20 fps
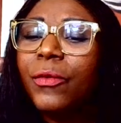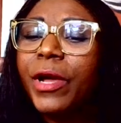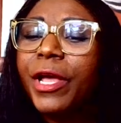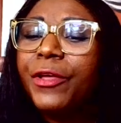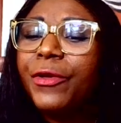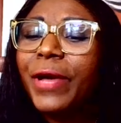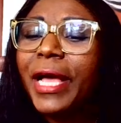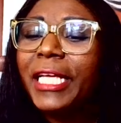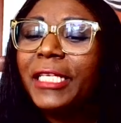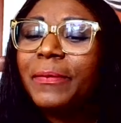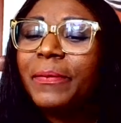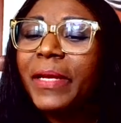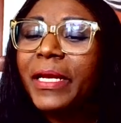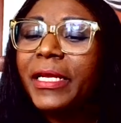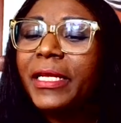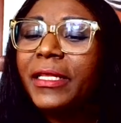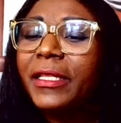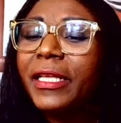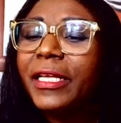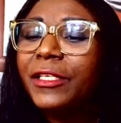you are
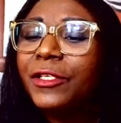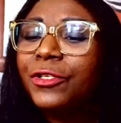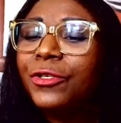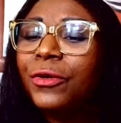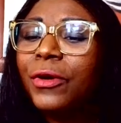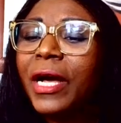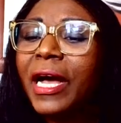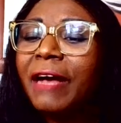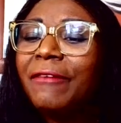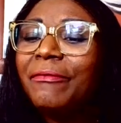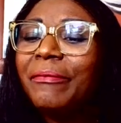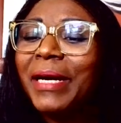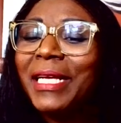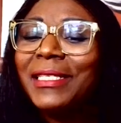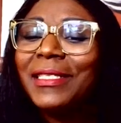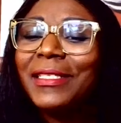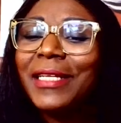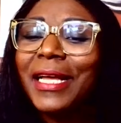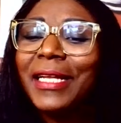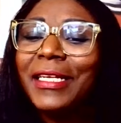explaining this. You have
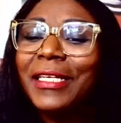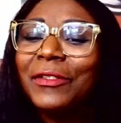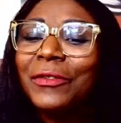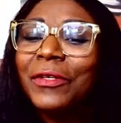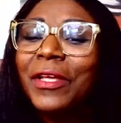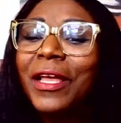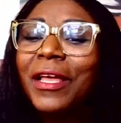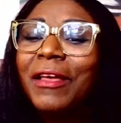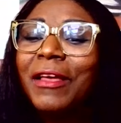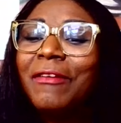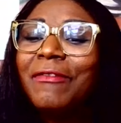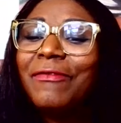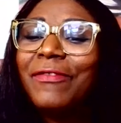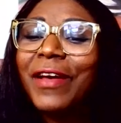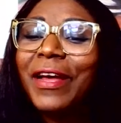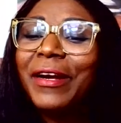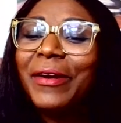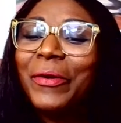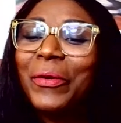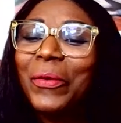mastered it
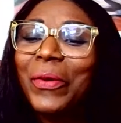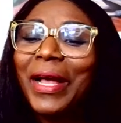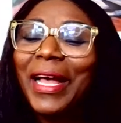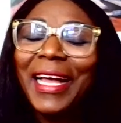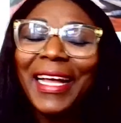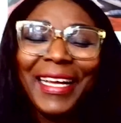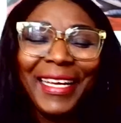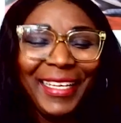very well.